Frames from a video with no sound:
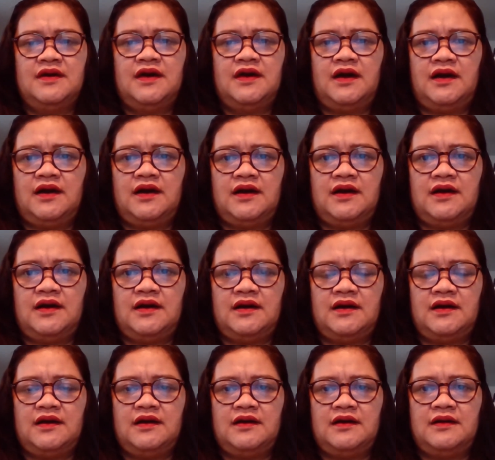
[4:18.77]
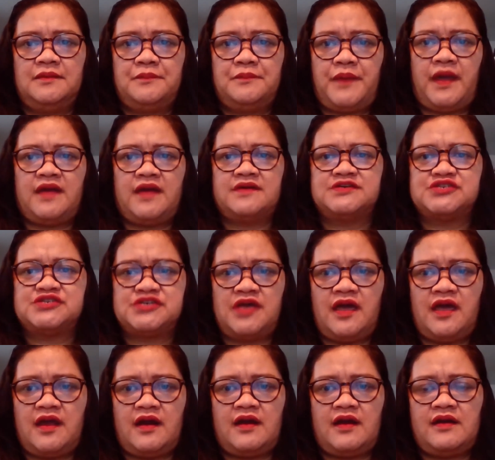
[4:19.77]
pair
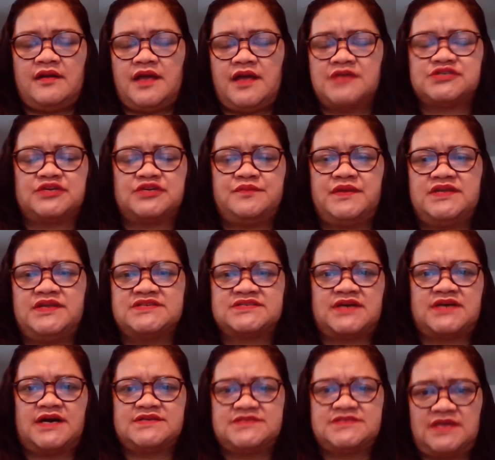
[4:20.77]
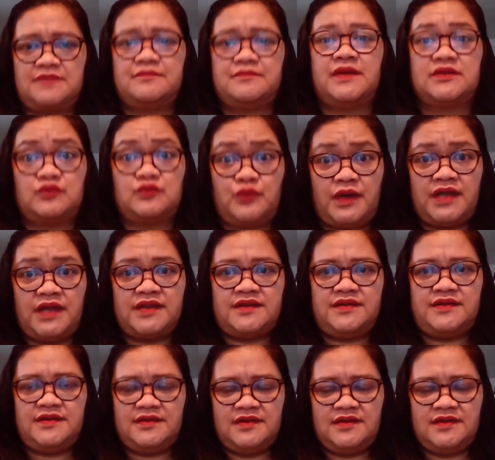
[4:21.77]
share, they should be discussing but with